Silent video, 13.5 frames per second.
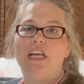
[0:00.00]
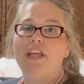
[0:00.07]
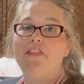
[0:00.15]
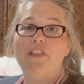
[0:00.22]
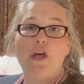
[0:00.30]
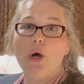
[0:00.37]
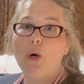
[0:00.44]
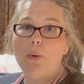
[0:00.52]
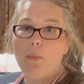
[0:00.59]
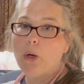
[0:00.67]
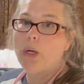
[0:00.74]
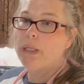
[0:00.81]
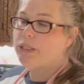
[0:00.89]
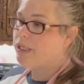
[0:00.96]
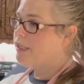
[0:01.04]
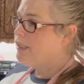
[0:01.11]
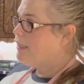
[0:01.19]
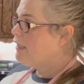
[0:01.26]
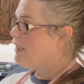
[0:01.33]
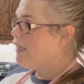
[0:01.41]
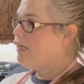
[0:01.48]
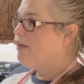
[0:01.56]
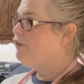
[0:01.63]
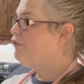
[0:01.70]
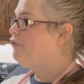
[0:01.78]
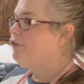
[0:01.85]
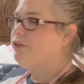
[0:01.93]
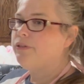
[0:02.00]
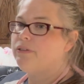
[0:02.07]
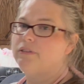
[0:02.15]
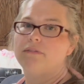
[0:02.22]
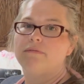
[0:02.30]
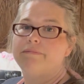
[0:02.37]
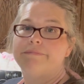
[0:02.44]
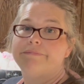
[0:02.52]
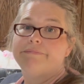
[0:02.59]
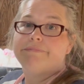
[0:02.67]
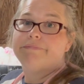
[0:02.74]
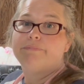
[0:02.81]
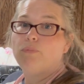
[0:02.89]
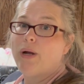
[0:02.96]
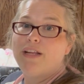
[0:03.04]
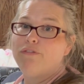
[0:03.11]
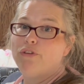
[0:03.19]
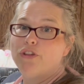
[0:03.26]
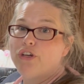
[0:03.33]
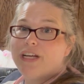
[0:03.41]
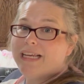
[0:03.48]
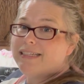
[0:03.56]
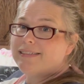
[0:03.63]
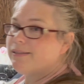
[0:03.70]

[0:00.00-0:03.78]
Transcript: the whole part of waiting for the cookies.